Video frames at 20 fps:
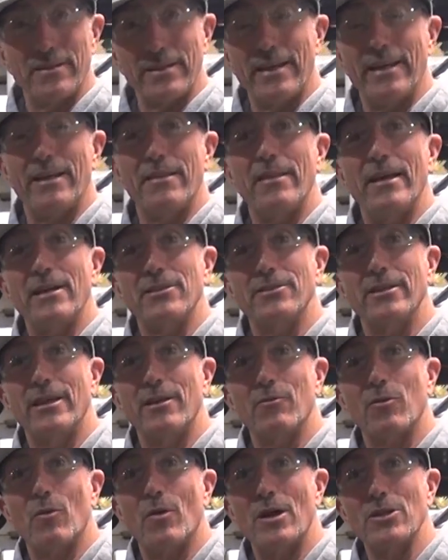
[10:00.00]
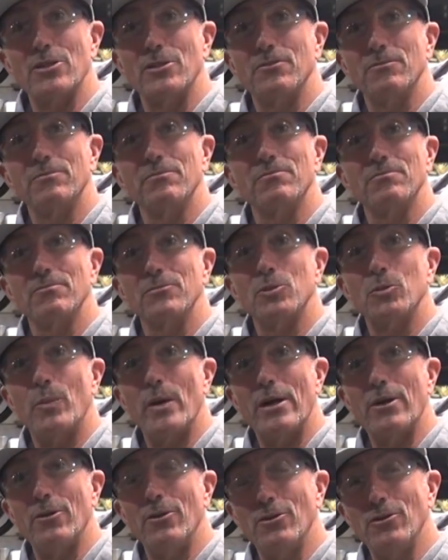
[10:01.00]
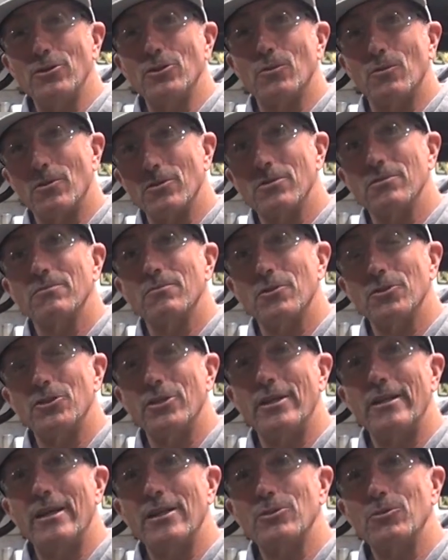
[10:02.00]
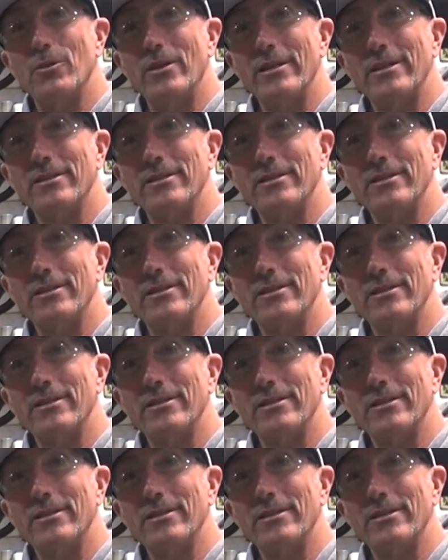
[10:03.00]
Again, thanks again for watching Spyder News, and we'll see you next